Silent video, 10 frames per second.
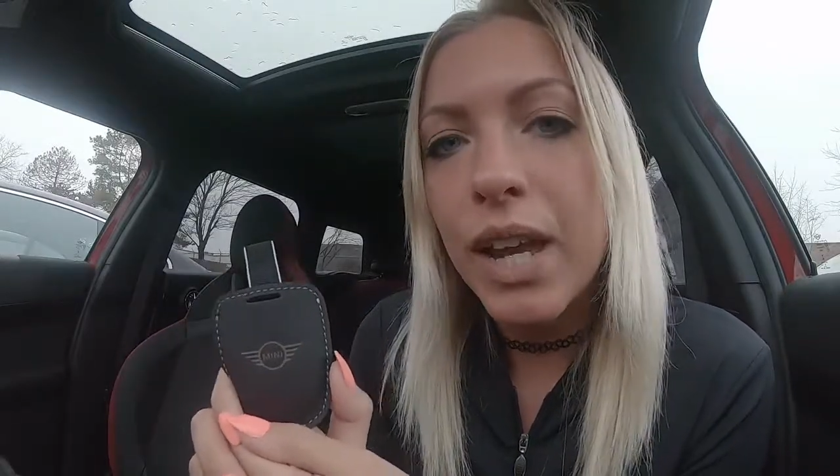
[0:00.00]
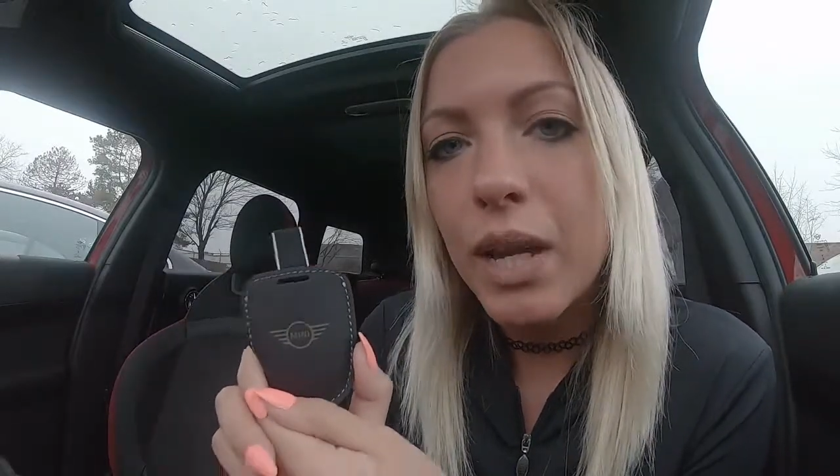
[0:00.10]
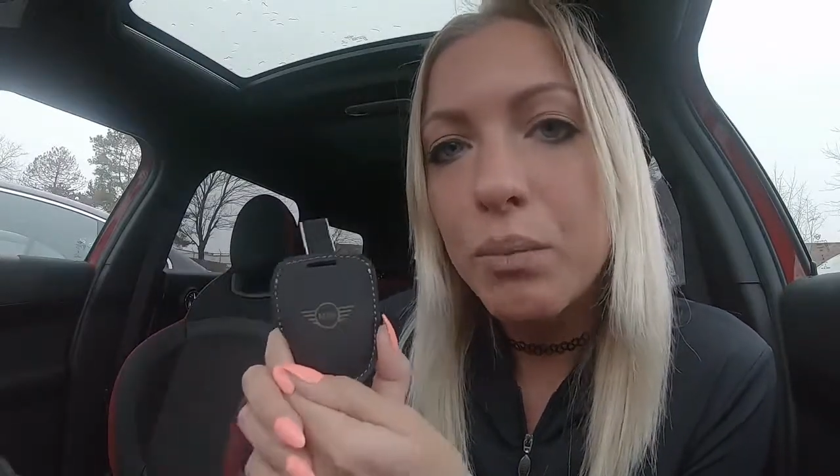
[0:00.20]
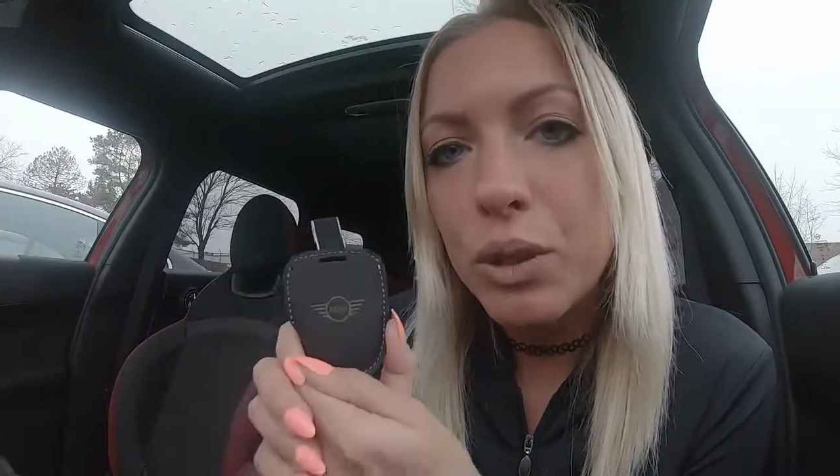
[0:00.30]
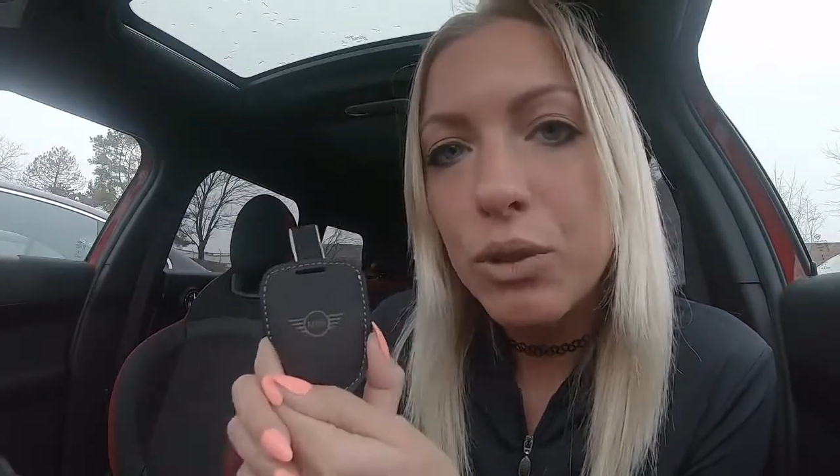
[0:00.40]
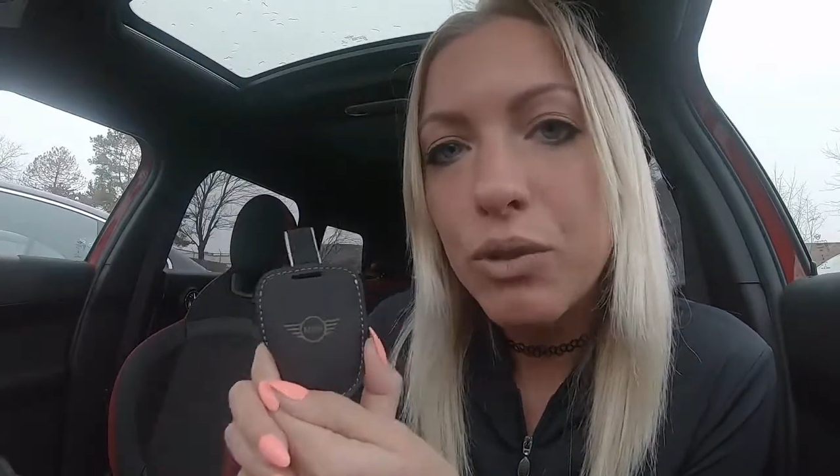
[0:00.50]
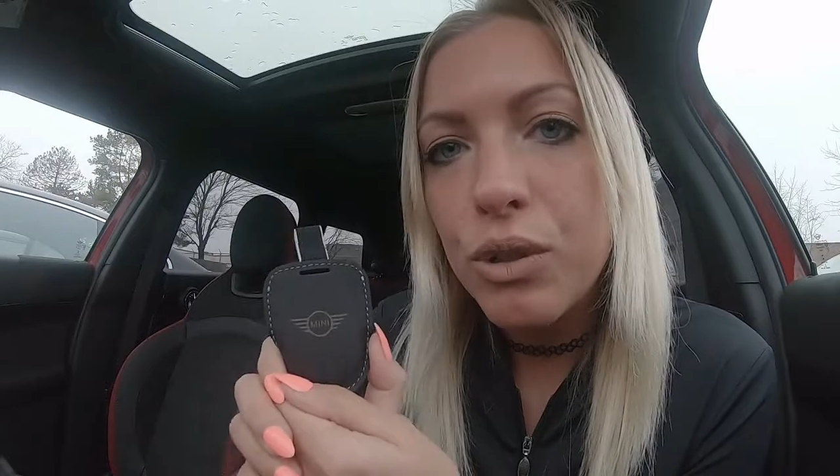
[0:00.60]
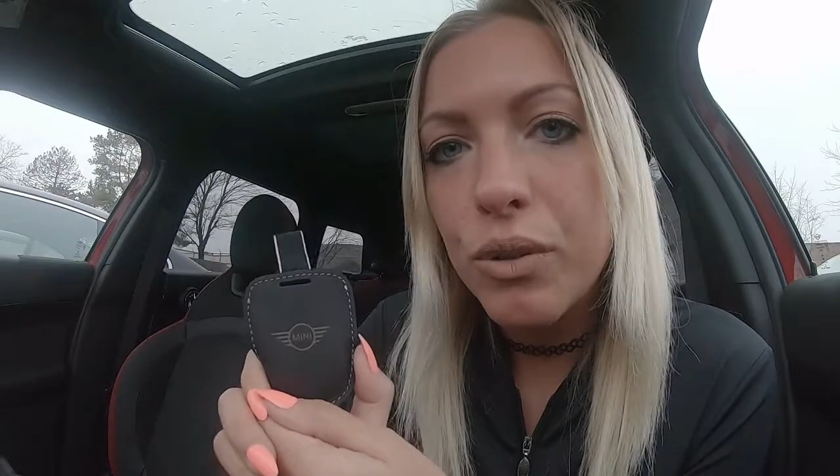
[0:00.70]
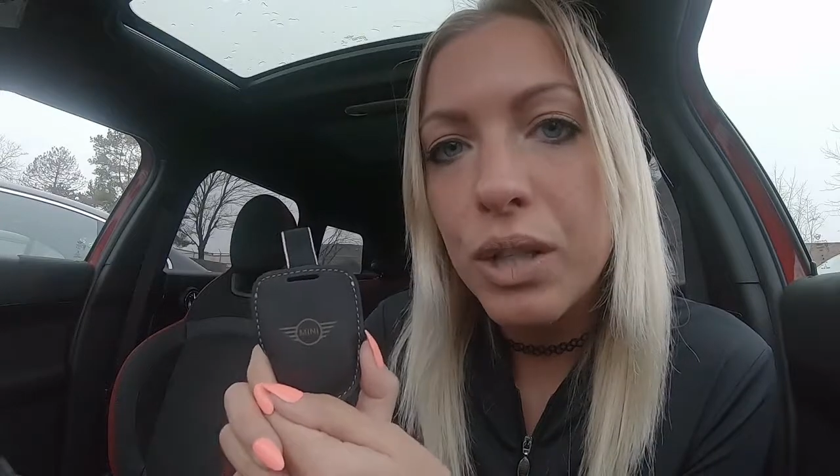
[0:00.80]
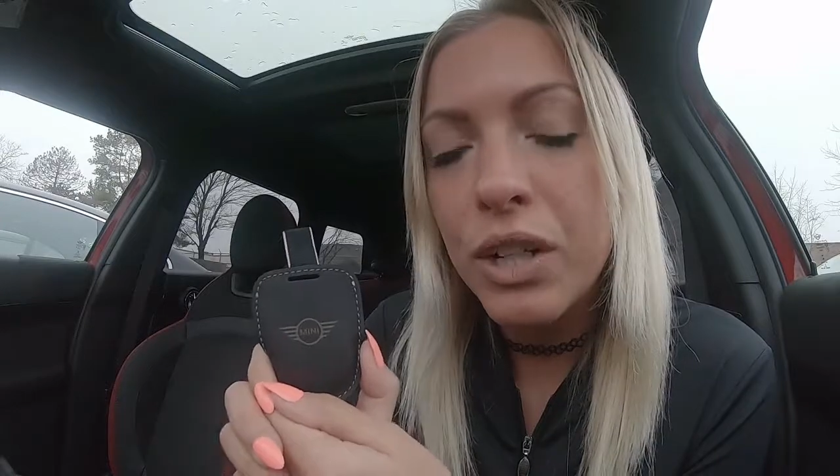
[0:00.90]
a
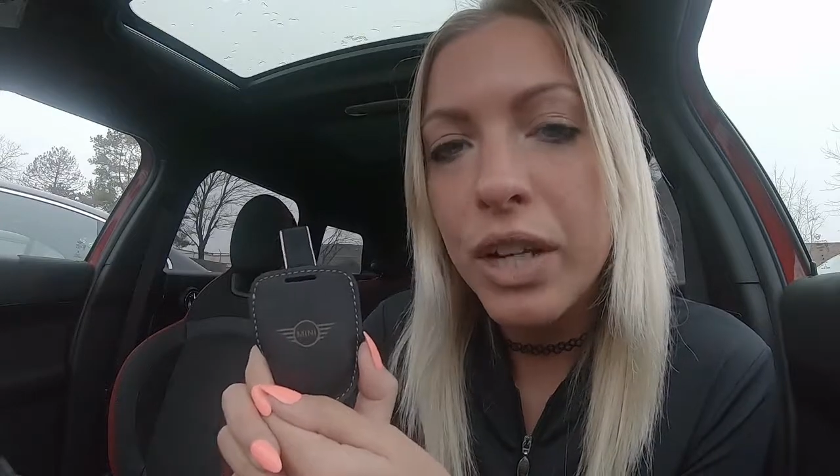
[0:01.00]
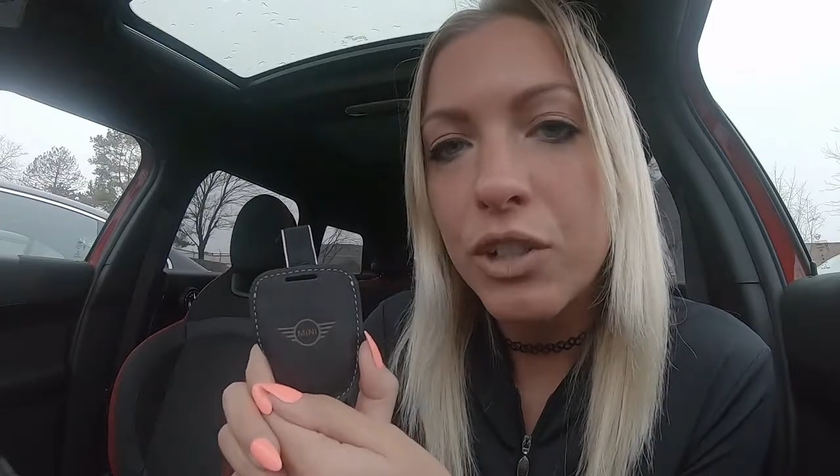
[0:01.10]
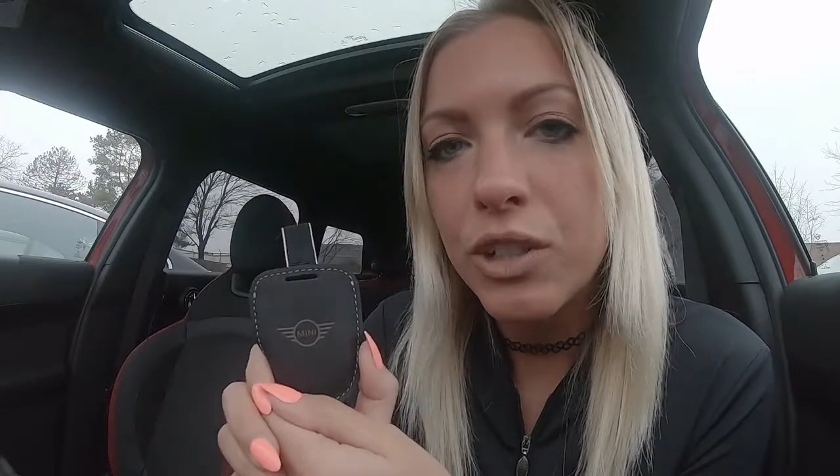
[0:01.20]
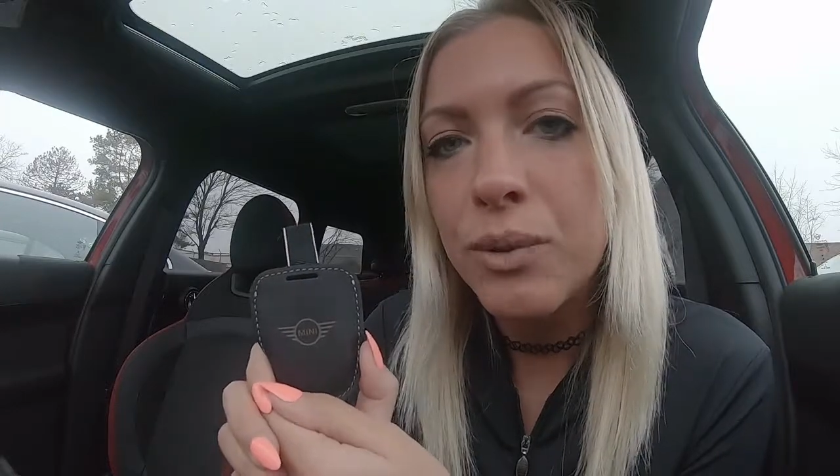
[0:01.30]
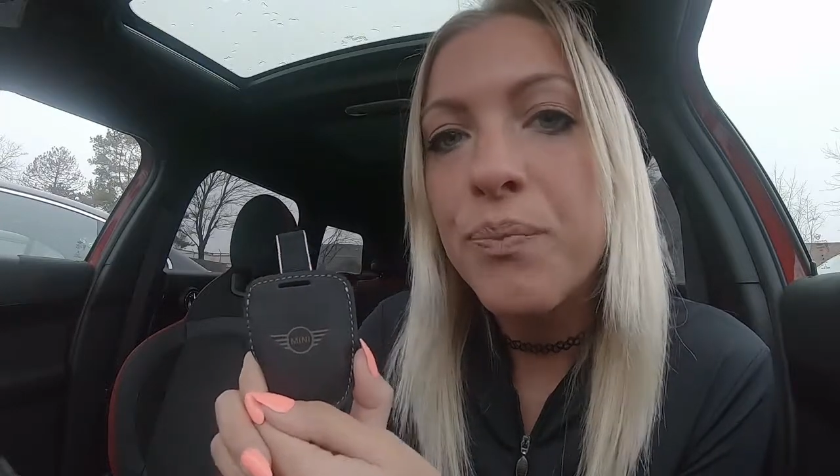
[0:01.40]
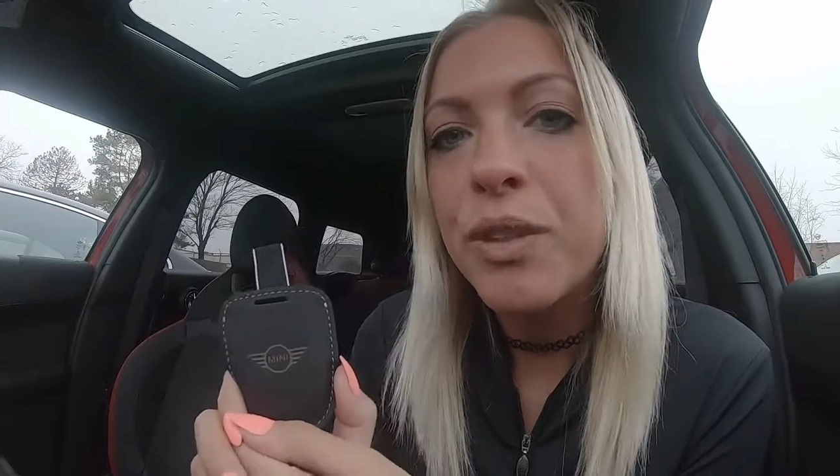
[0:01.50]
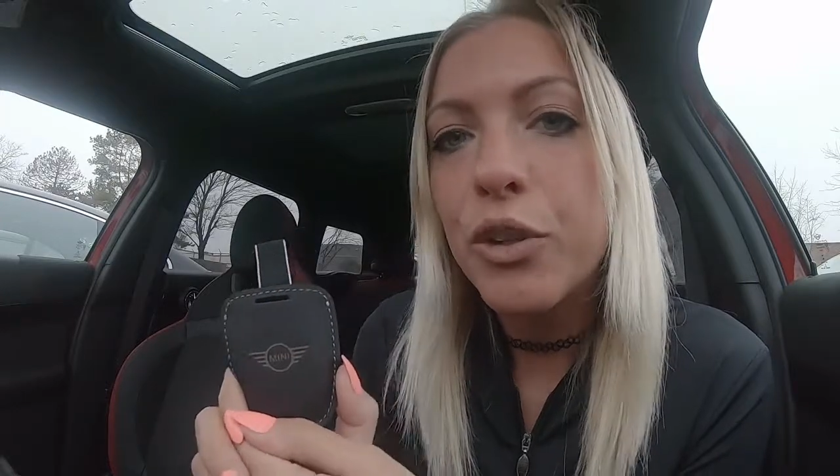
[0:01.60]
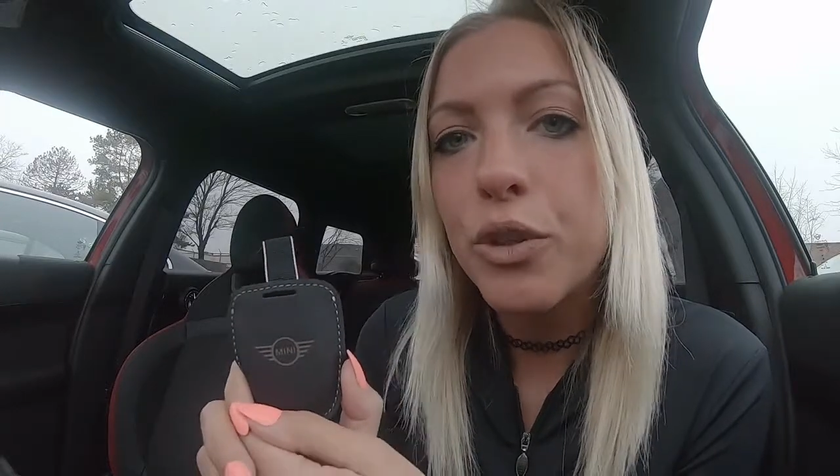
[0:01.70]
Bluetooth connection